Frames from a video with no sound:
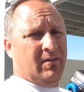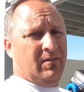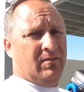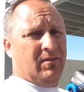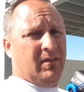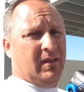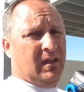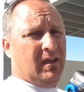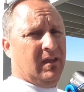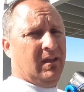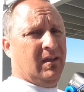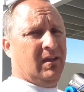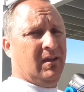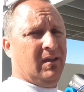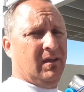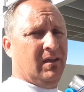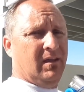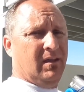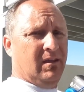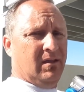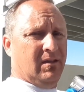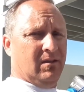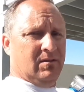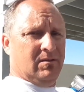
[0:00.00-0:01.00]

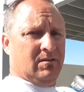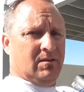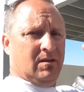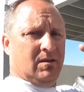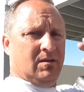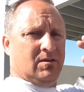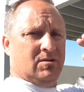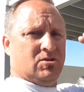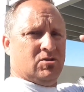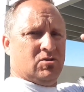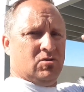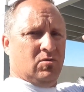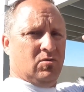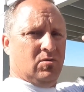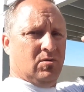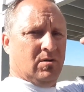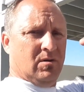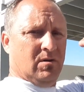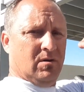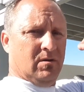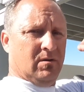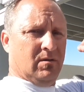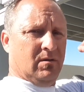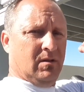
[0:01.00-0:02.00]
the
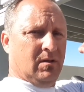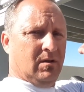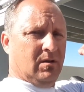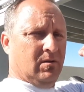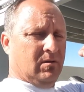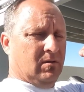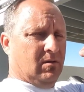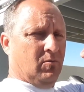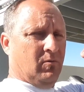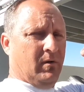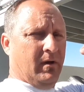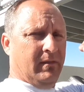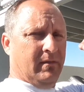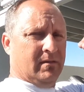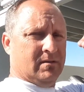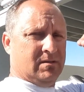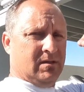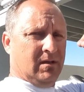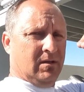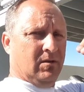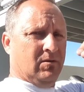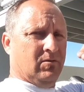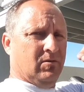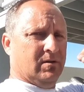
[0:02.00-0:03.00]
shore, the way the
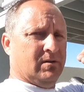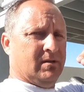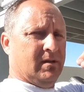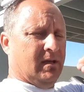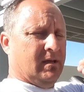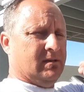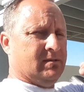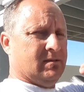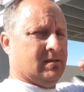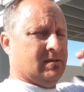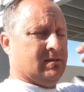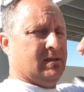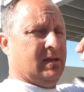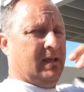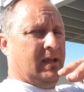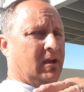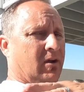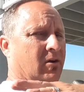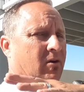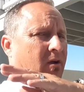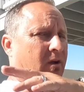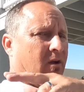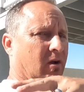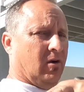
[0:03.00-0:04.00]
Sea of Cortez is
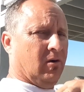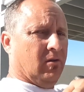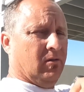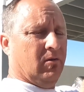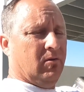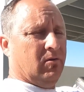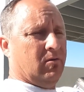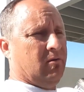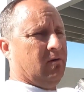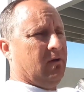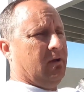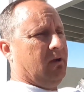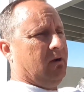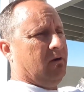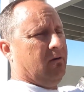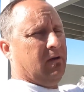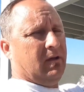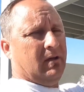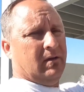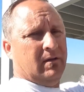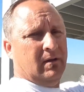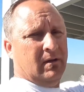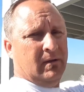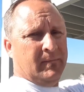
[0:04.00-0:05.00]
here in our local
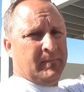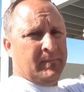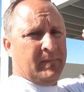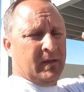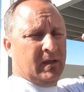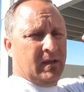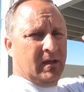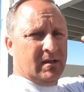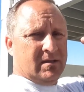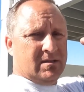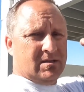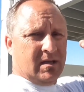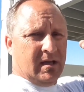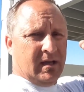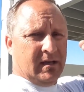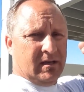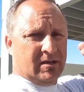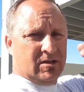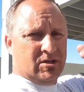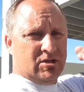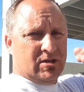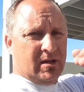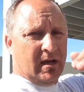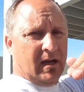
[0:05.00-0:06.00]
area, it's
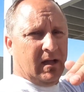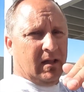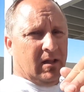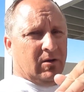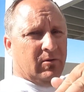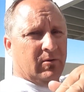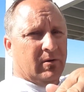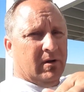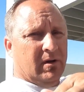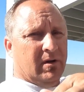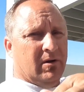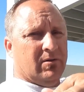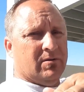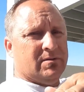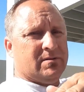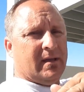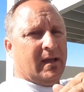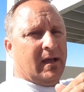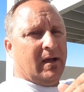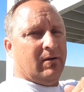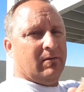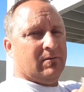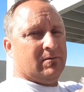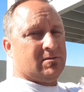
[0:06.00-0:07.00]
kind of shallow and goes
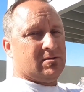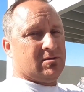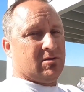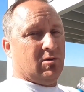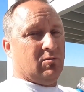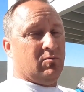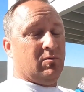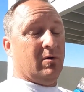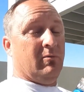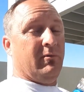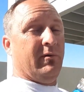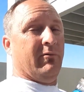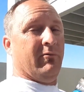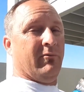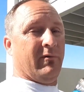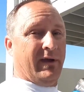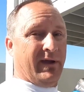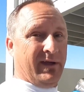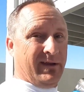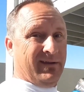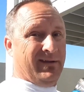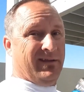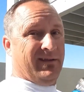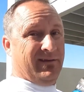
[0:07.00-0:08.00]
out. So what we
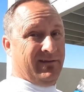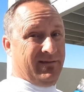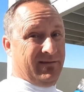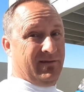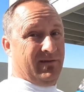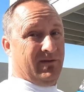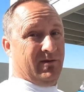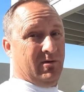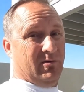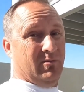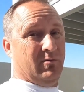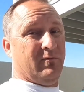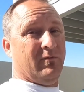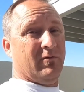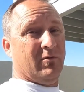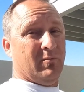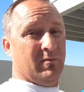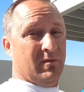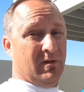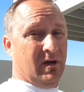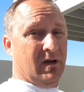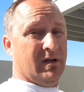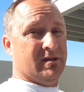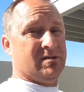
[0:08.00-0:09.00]
ran into
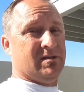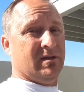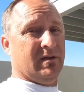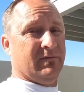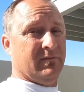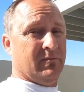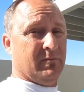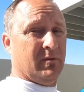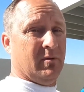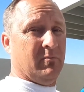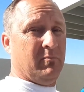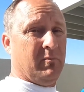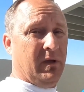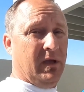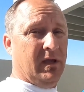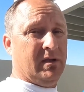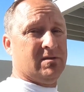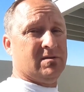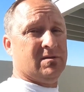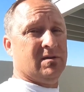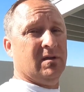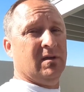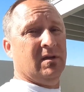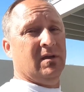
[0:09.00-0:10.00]
from launching from the
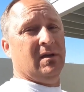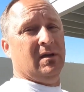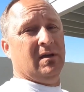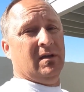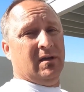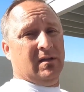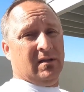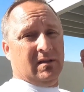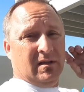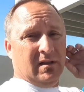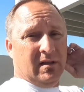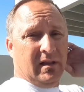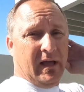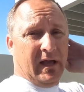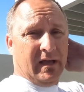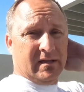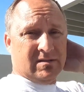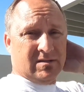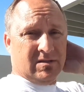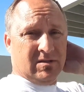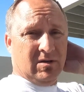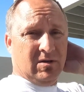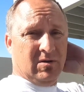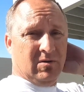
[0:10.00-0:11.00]
beach, the
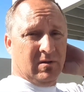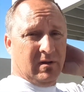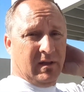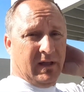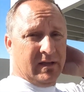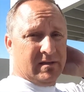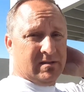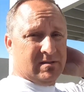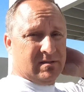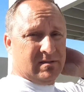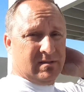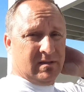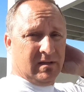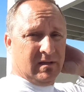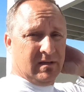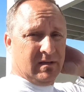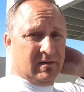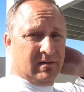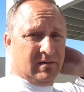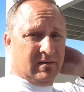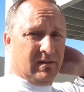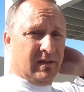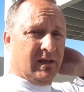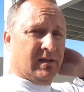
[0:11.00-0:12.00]
last
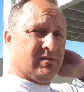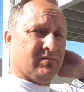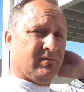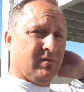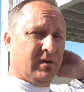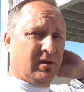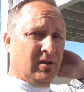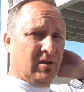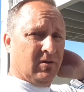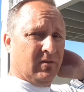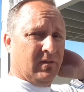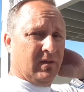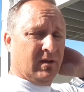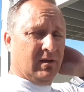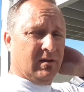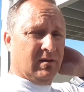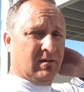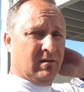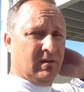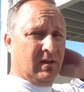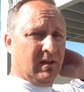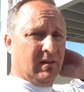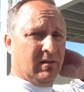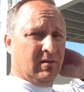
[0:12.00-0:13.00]
video,
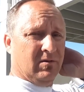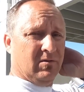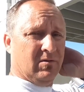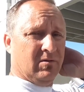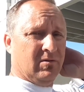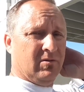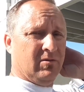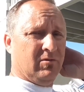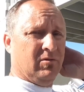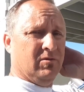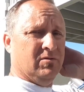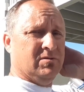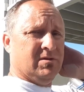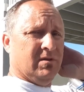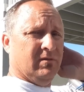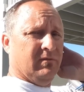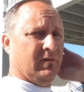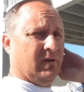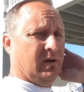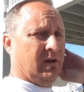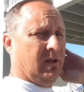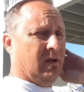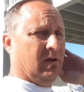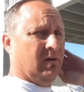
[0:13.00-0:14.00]
that little cruiser
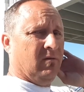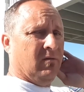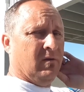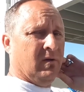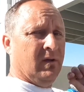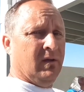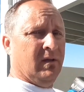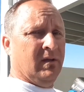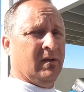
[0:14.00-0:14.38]
video,